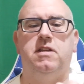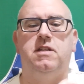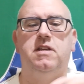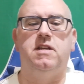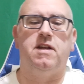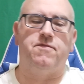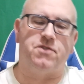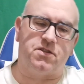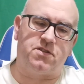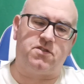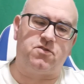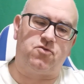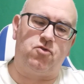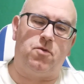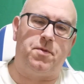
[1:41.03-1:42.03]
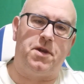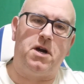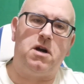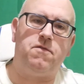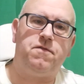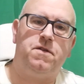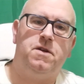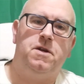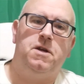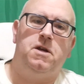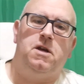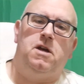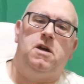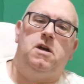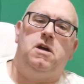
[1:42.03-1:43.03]
and then you'd have to scrub it off
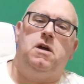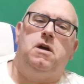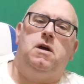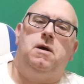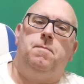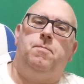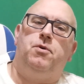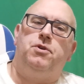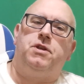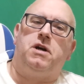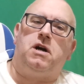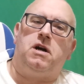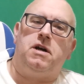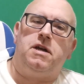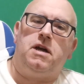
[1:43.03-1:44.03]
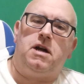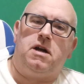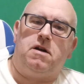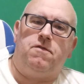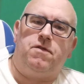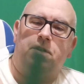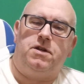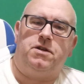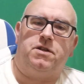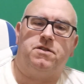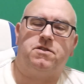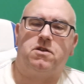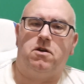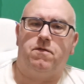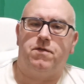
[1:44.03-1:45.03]
but I have
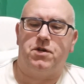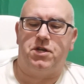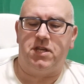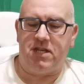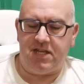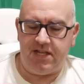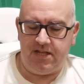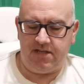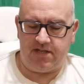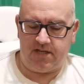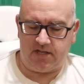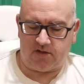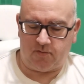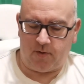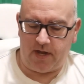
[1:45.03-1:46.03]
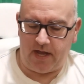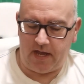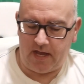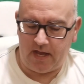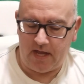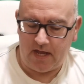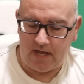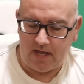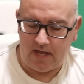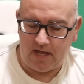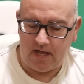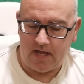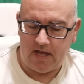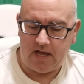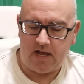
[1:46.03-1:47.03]
discovered the easiest way
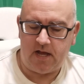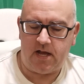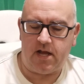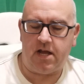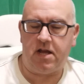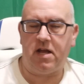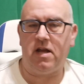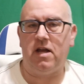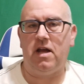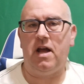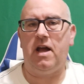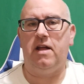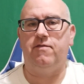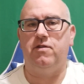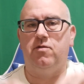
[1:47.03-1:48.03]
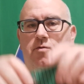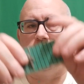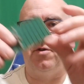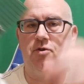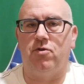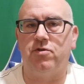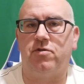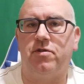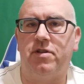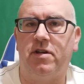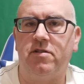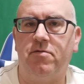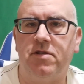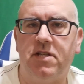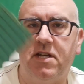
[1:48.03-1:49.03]
everyone knows so
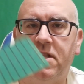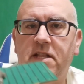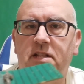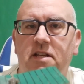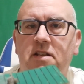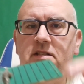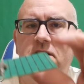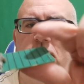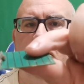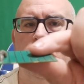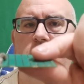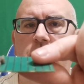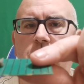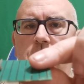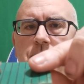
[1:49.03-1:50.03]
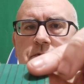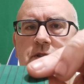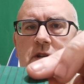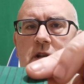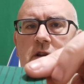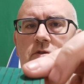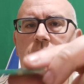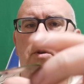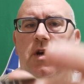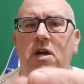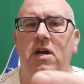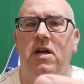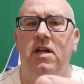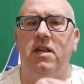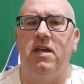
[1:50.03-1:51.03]
as I was saying you can see there are the lumps of glue
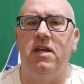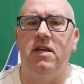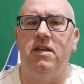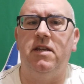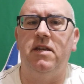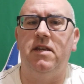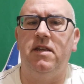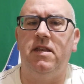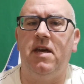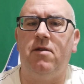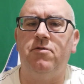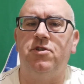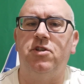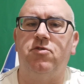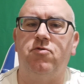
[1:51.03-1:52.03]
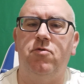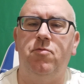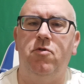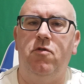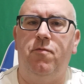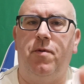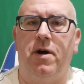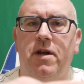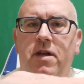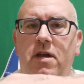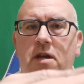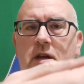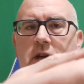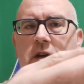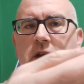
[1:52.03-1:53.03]
and again that was just removed by